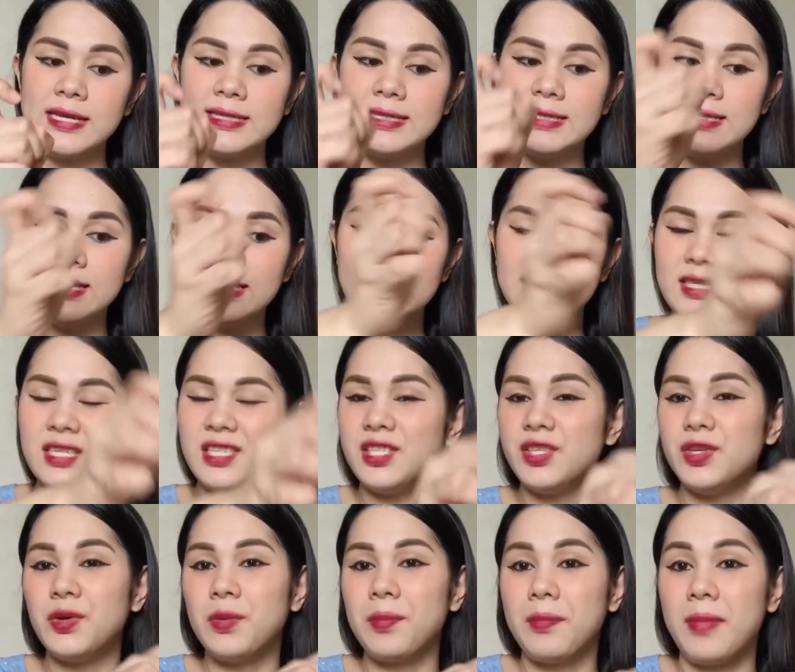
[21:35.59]
Sixth
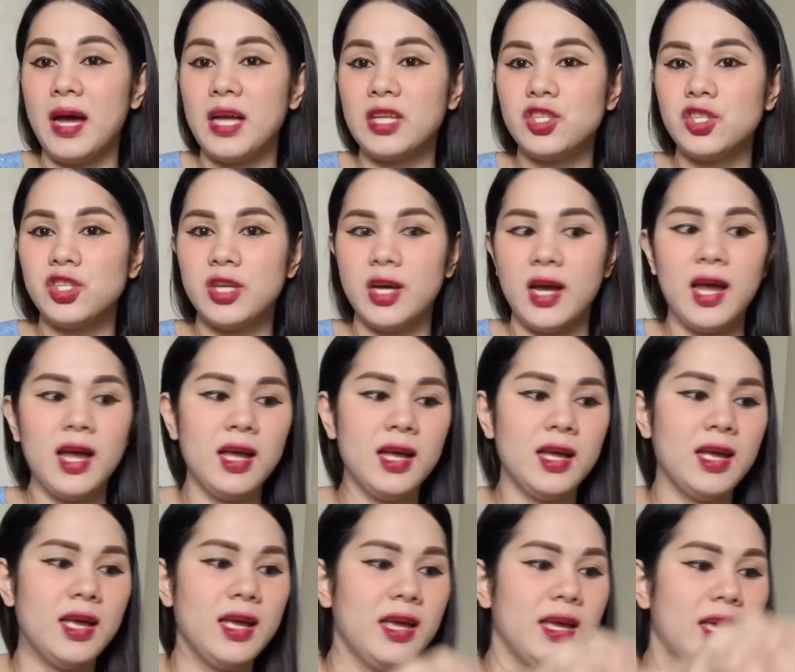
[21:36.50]
is yung matcha.
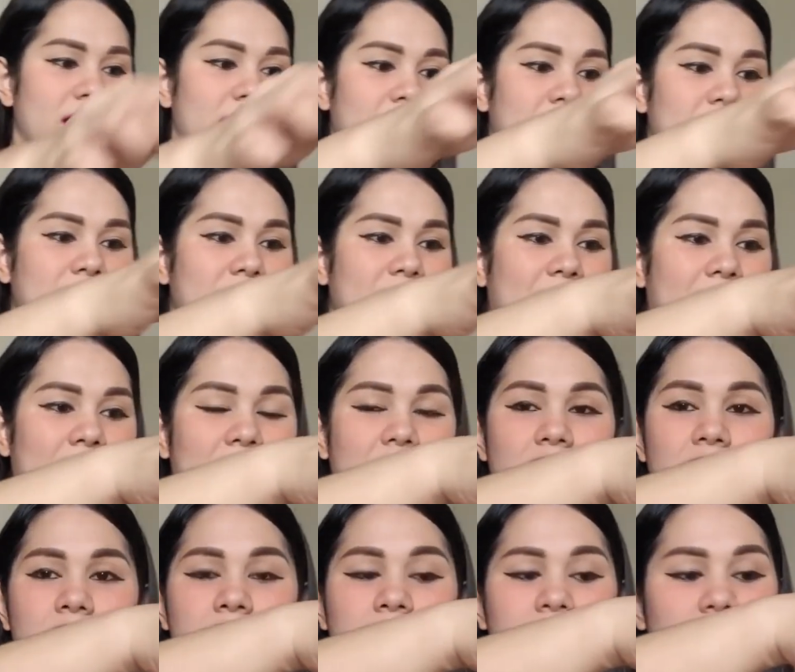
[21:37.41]
And
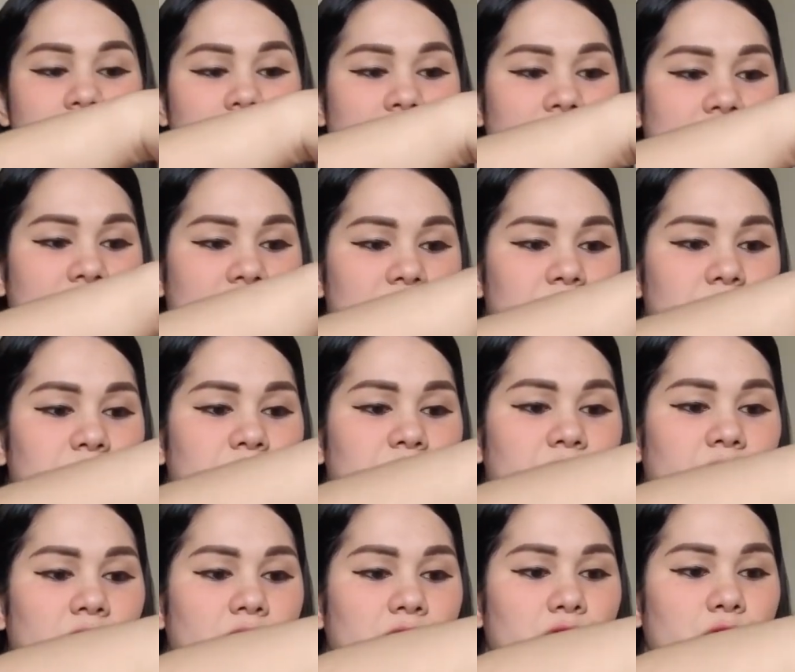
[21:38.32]
now, let's
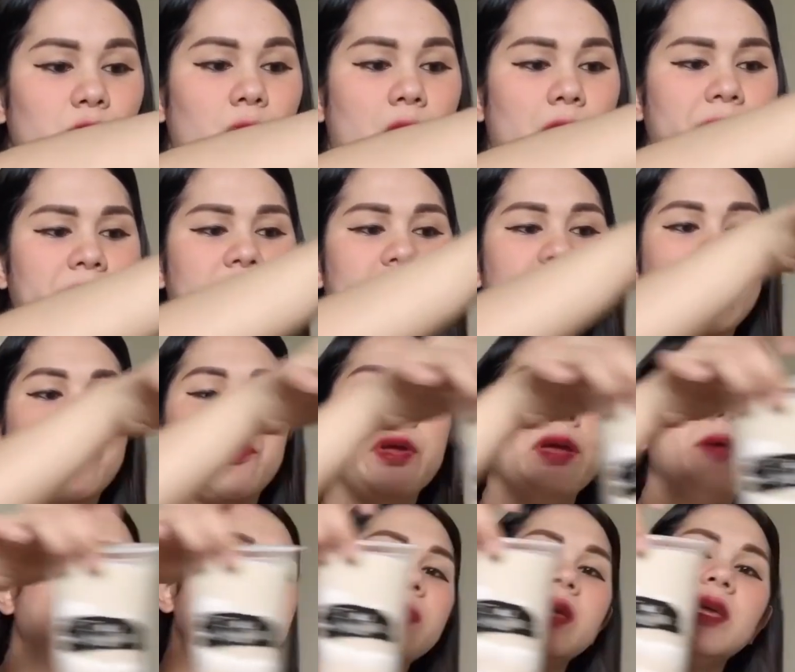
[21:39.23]
move on to our
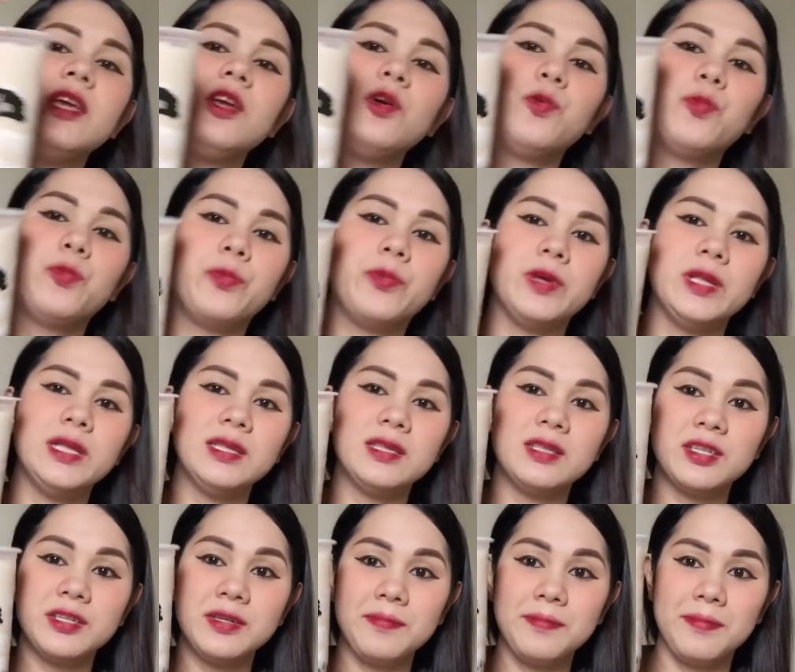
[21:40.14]
creamy
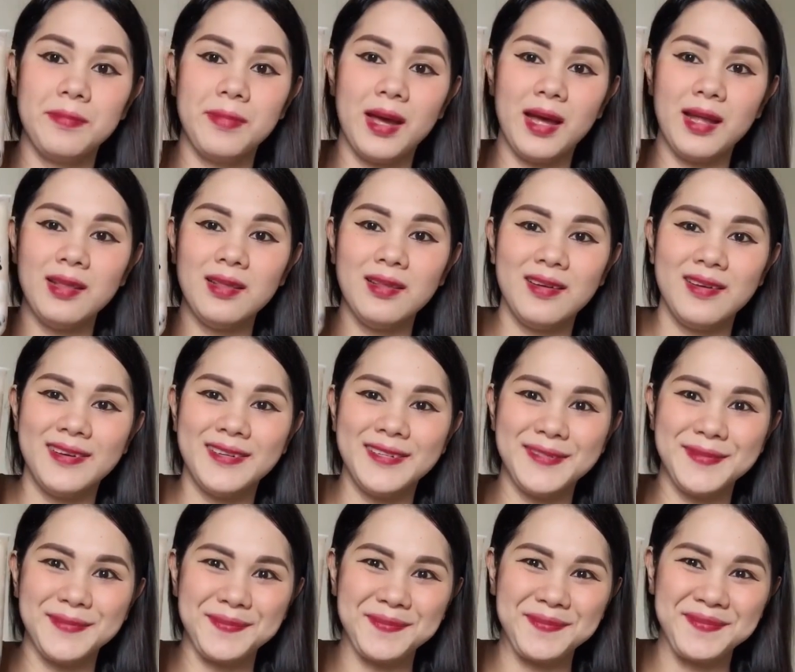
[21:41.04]
winter
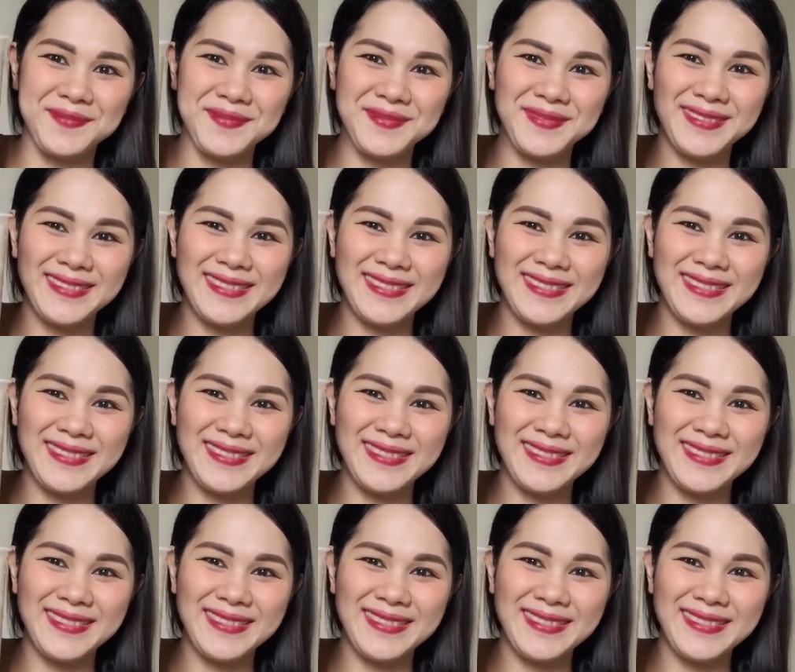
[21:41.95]
melon.